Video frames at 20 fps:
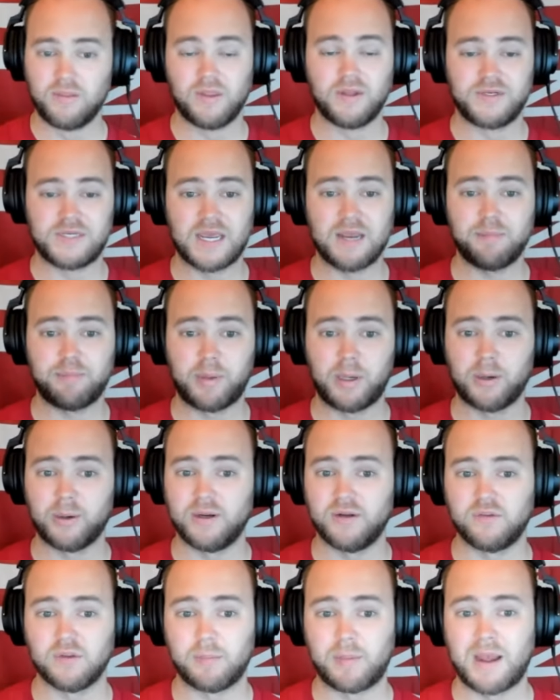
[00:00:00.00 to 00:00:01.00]
The dead
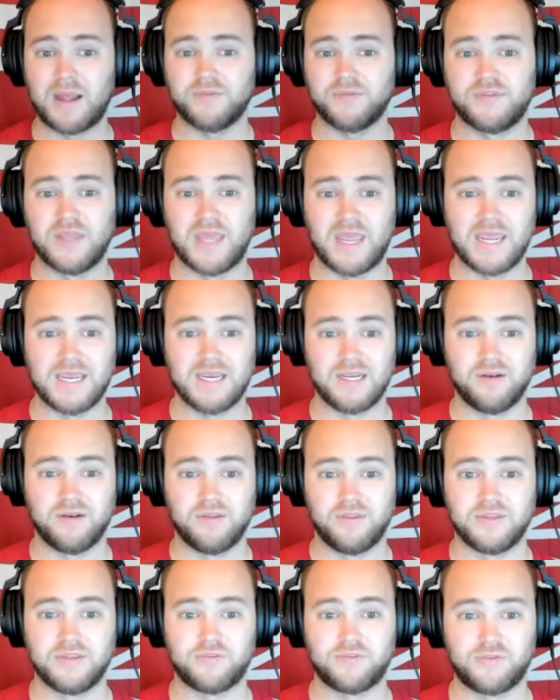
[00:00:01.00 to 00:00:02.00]
period's about to
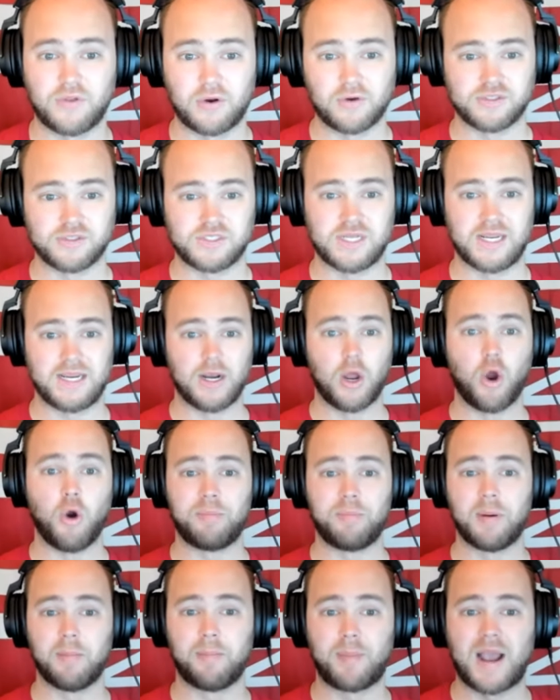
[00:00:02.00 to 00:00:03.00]
end this Thursday and
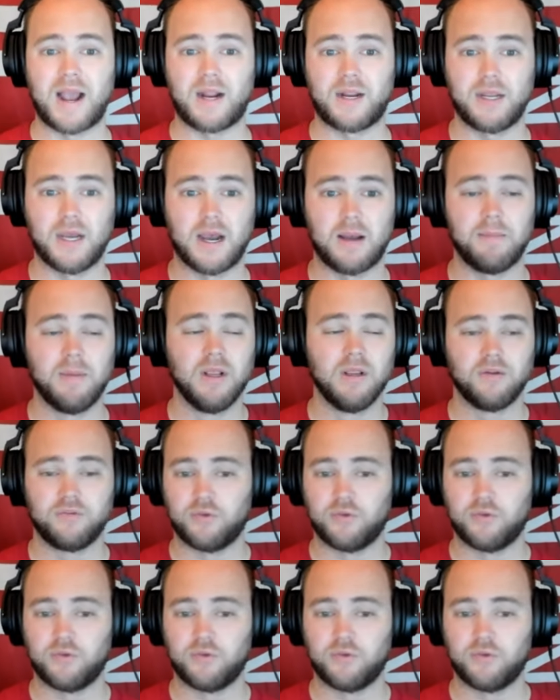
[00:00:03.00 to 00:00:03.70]
open back up.